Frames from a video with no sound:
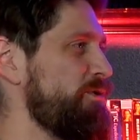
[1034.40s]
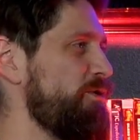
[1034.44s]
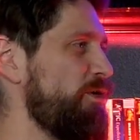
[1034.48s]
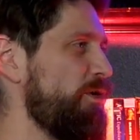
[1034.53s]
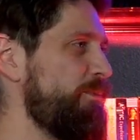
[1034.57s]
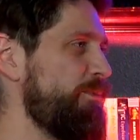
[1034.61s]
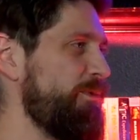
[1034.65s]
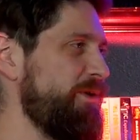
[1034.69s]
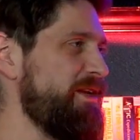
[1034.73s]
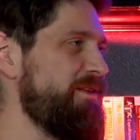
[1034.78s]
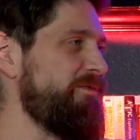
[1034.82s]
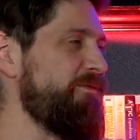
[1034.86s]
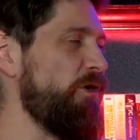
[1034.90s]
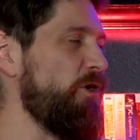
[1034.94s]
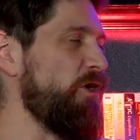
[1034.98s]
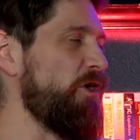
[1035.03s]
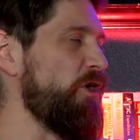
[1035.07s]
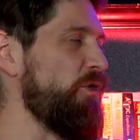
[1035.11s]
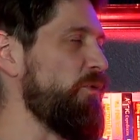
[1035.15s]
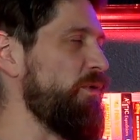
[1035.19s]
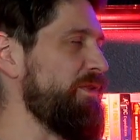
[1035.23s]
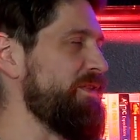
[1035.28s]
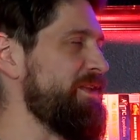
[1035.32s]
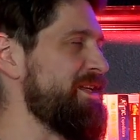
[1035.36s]
You were pretty
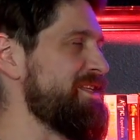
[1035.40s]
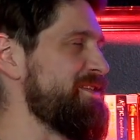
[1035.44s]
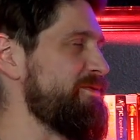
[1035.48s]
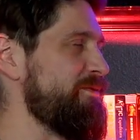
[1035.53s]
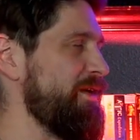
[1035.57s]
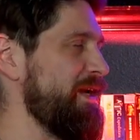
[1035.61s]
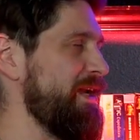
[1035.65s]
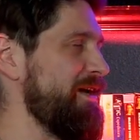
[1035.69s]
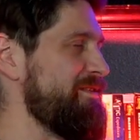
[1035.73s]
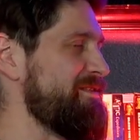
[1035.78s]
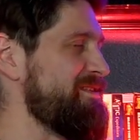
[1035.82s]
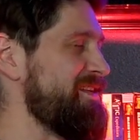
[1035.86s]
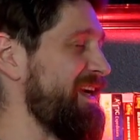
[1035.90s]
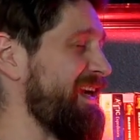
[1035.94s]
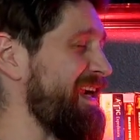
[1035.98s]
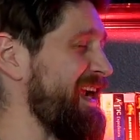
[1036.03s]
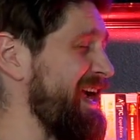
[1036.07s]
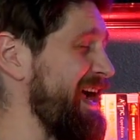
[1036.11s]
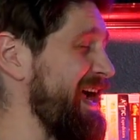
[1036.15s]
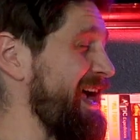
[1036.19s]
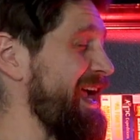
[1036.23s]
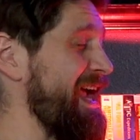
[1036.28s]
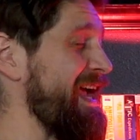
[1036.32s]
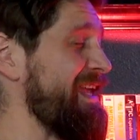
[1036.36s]
vocal with this one. I was
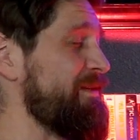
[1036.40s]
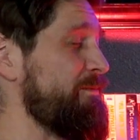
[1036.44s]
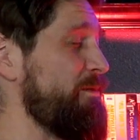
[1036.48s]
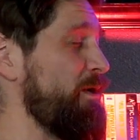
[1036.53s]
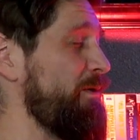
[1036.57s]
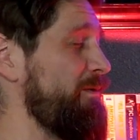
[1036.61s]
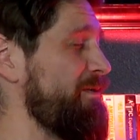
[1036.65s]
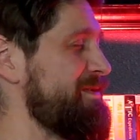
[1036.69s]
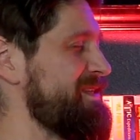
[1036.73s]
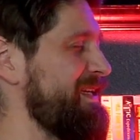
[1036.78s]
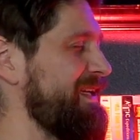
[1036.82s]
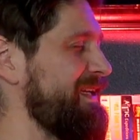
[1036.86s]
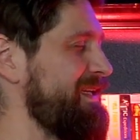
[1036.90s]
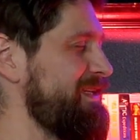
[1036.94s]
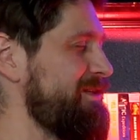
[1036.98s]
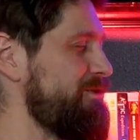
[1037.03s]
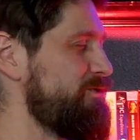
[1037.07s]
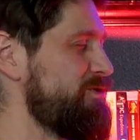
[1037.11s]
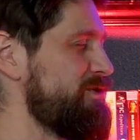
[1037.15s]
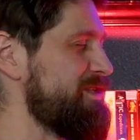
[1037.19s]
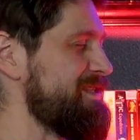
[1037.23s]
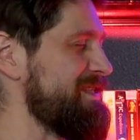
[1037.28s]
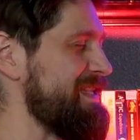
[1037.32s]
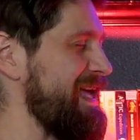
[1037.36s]
like, at the moment I was like, can
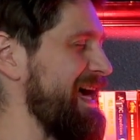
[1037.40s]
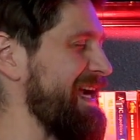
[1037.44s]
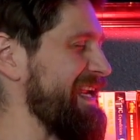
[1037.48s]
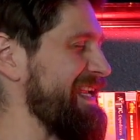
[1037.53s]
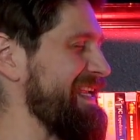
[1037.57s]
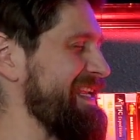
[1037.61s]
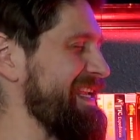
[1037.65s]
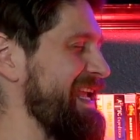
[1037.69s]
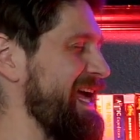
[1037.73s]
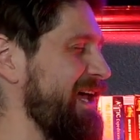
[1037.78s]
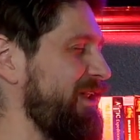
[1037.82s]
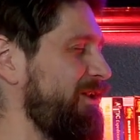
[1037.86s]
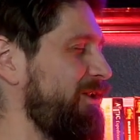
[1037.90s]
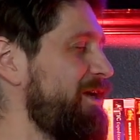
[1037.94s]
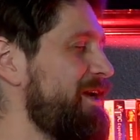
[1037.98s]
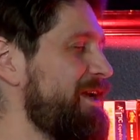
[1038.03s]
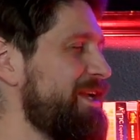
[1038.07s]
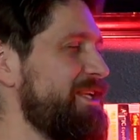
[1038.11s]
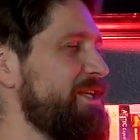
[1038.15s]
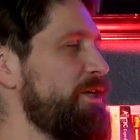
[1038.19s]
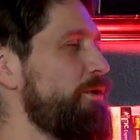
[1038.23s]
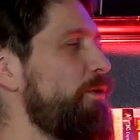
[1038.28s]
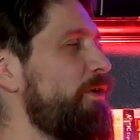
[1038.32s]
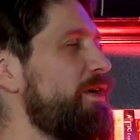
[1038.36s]
you just not yell?
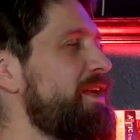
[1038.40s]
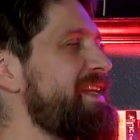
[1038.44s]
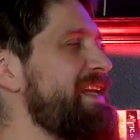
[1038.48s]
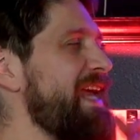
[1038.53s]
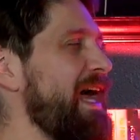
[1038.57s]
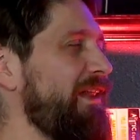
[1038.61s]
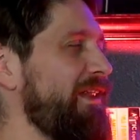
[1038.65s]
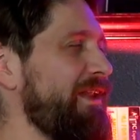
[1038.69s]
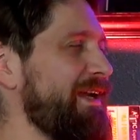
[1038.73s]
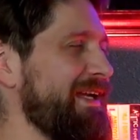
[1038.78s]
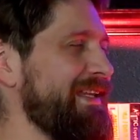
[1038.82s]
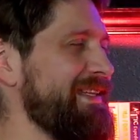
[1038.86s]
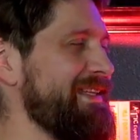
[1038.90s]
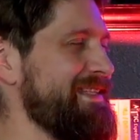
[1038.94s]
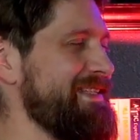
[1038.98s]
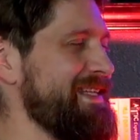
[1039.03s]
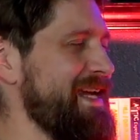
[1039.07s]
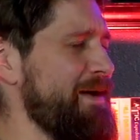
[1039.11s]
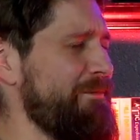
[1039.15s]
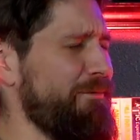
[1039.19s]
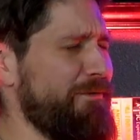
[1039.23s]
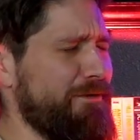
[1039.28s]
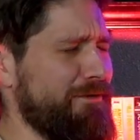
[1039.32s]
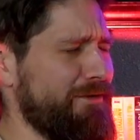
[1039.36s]
You were yelling at the
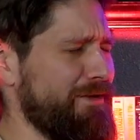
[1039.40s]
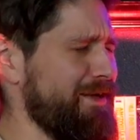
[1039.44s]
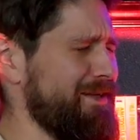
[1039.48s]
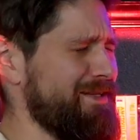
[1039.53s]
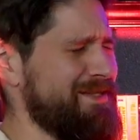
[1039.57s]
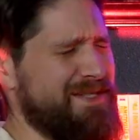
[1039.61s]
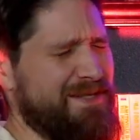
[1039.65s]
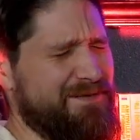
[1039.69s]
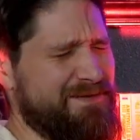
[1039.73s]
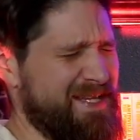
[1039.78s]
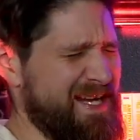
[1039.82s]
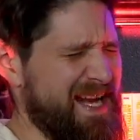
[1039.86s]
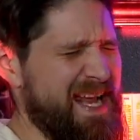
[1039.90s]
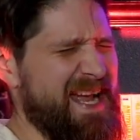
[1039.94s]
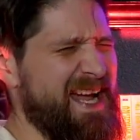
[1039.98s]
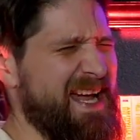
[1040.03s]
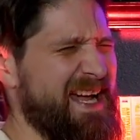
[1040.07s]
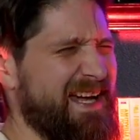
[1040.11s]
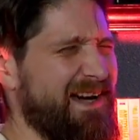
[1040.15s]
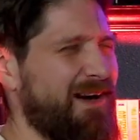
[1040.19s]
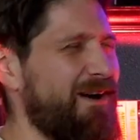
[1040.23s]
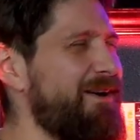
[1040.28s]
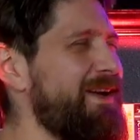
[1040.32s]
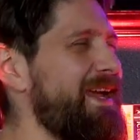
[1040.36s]
top of your lungs. I was like,
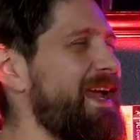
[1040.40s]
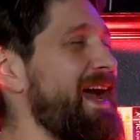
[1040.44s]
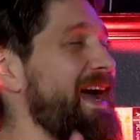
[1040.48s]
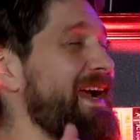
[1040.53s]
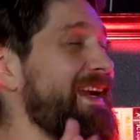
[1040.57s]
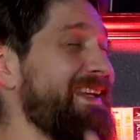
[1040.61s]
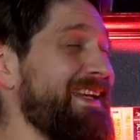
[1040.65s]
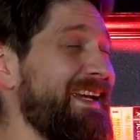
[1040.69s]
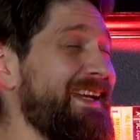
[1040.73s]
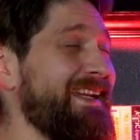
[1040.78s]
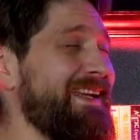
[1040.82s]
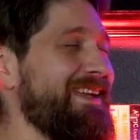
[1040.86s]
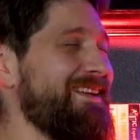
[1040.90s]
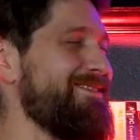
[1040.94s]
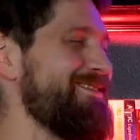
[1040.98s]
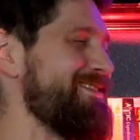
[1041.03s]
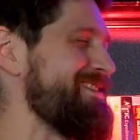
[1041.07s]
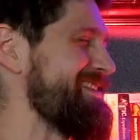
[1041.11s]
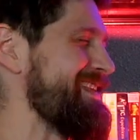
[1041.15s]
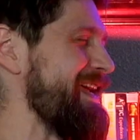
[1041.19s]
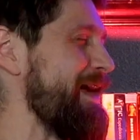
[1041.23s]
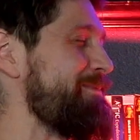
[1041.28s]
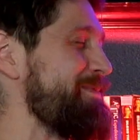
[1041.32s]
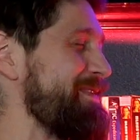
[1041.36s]
okay, I get it.
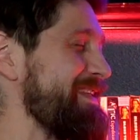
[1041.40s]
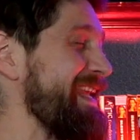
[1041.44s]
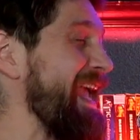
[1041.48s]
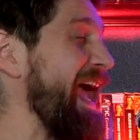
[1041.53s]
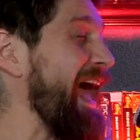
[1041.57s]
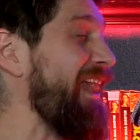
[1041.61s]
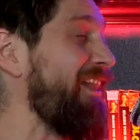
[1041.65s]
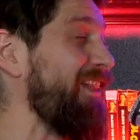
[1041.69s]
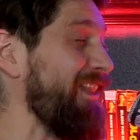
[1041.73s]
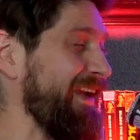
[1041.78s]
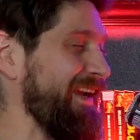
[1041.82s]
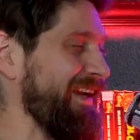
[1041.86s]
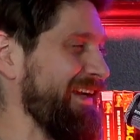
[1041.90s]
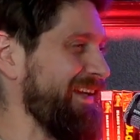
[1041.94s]
Let's stop yelling.